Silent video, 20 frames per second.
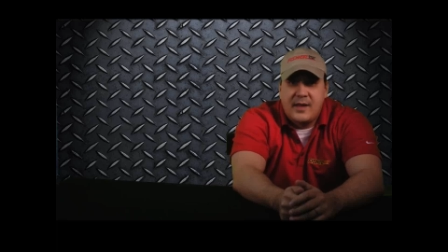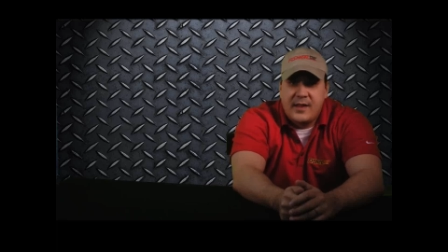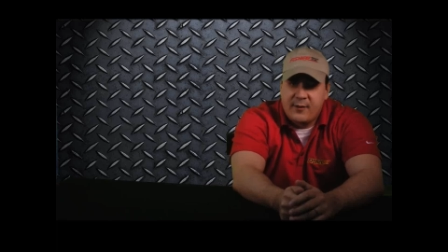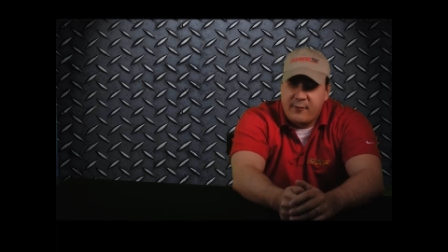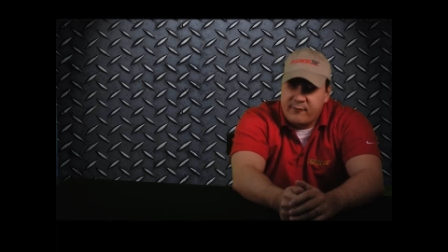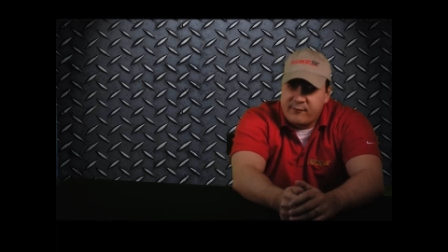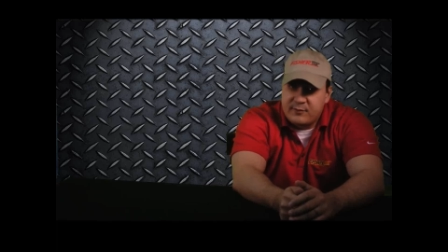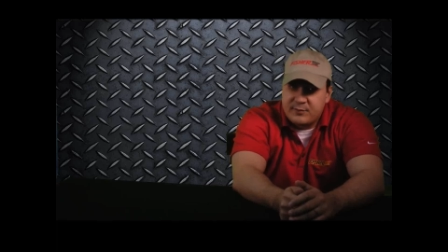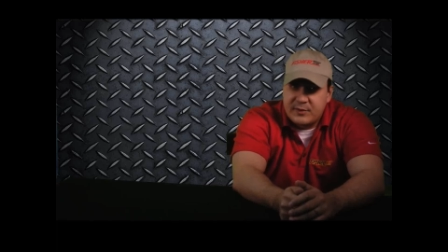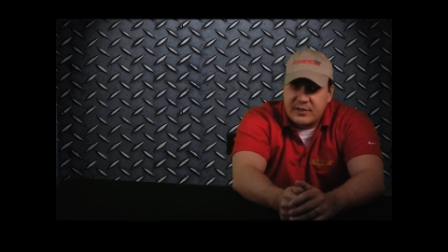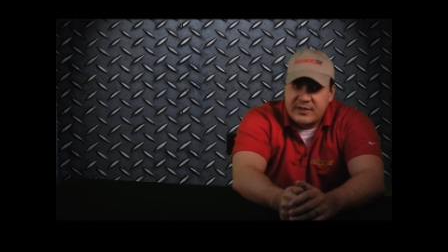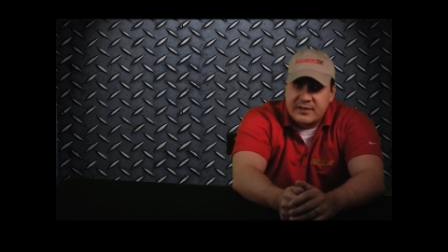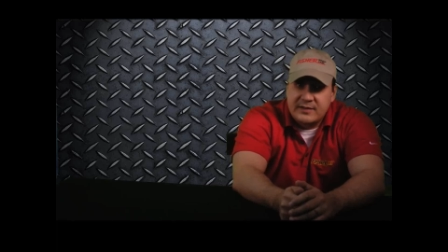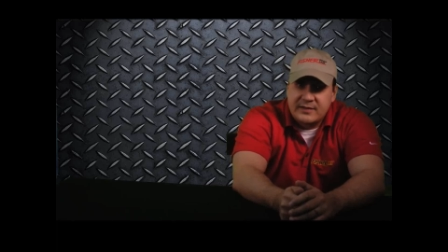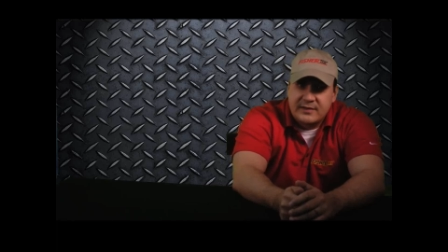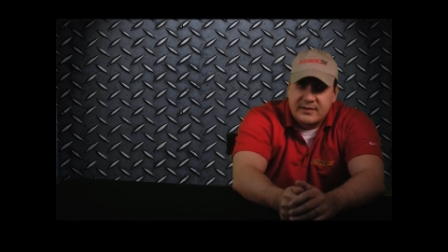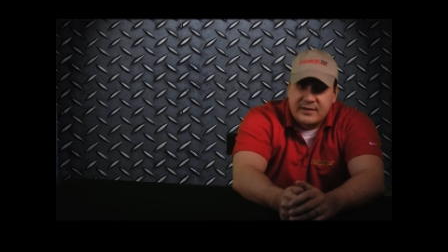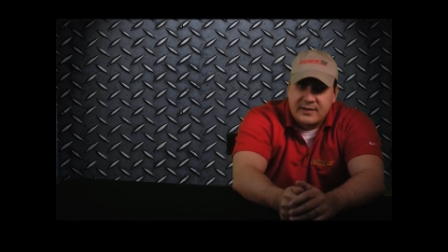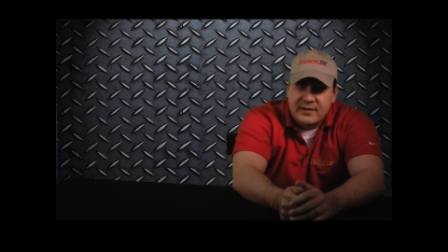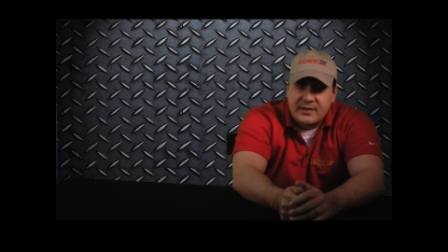Hello
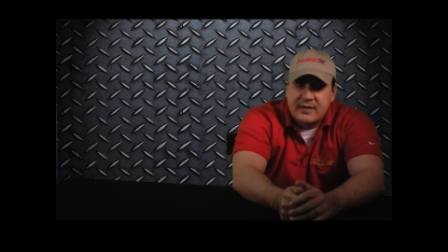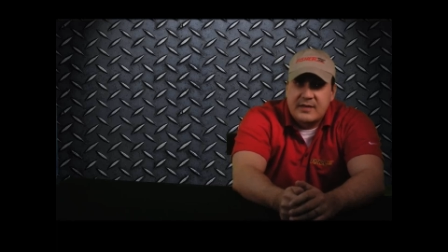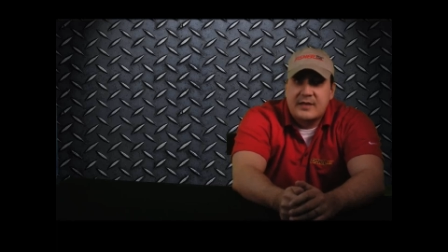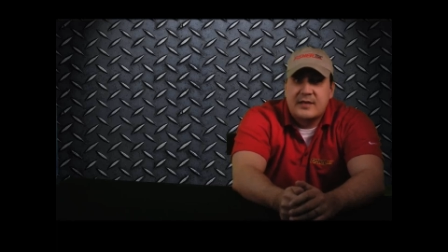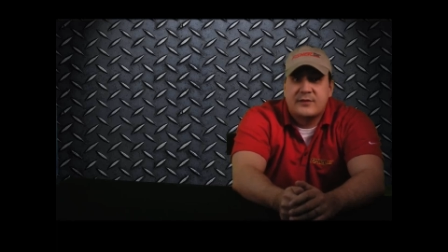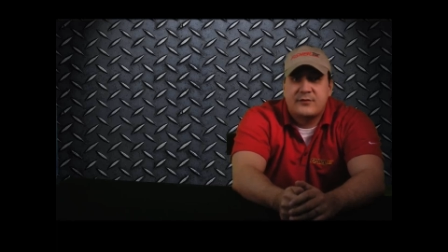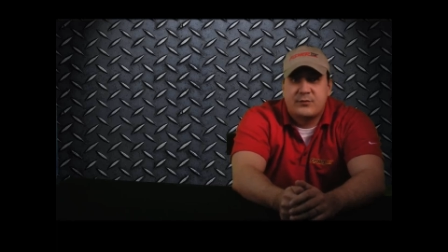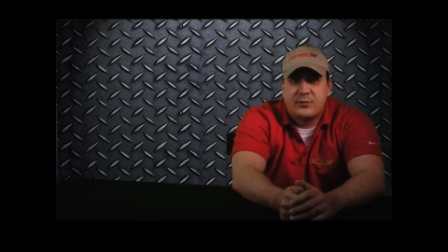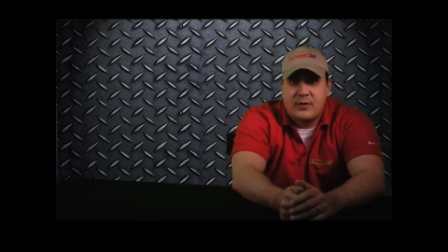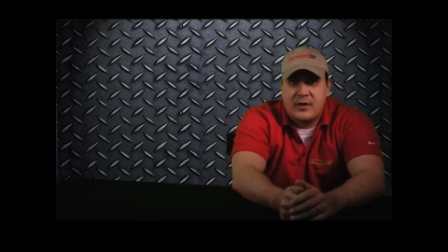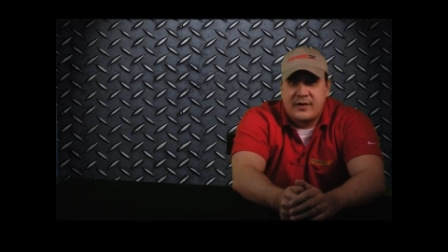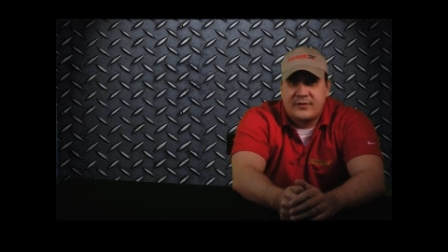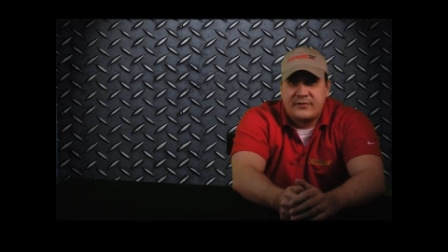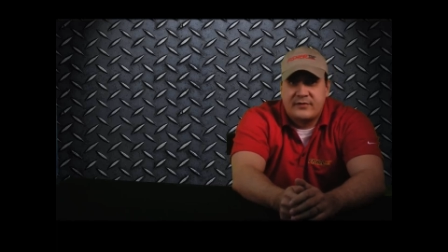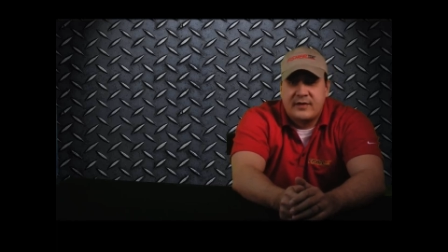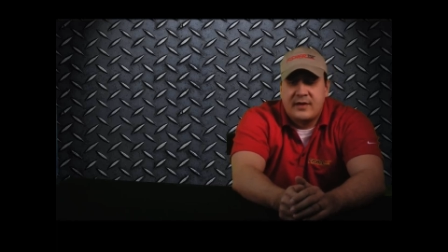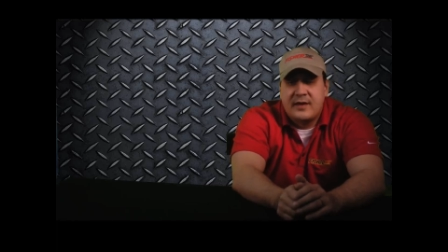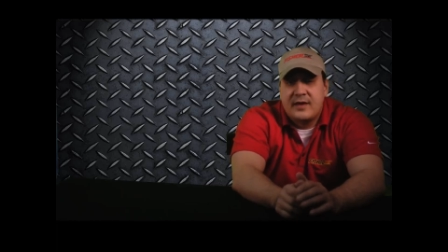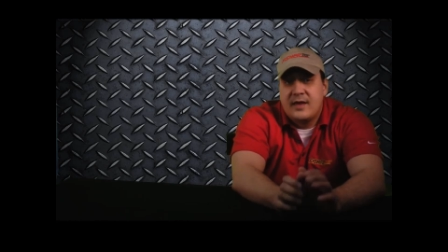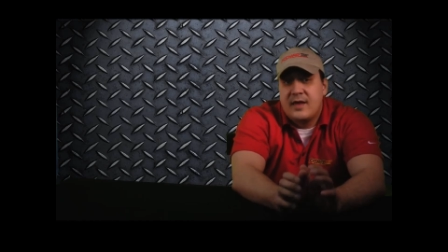everybody, it's
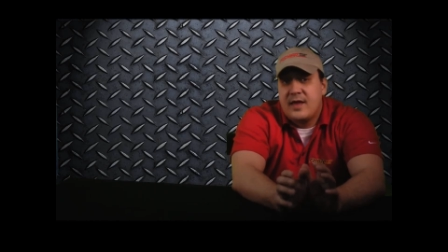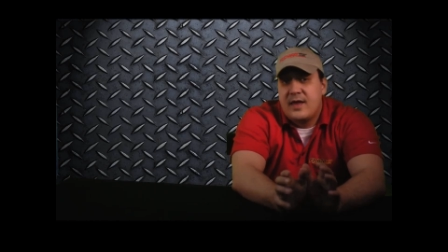Russ.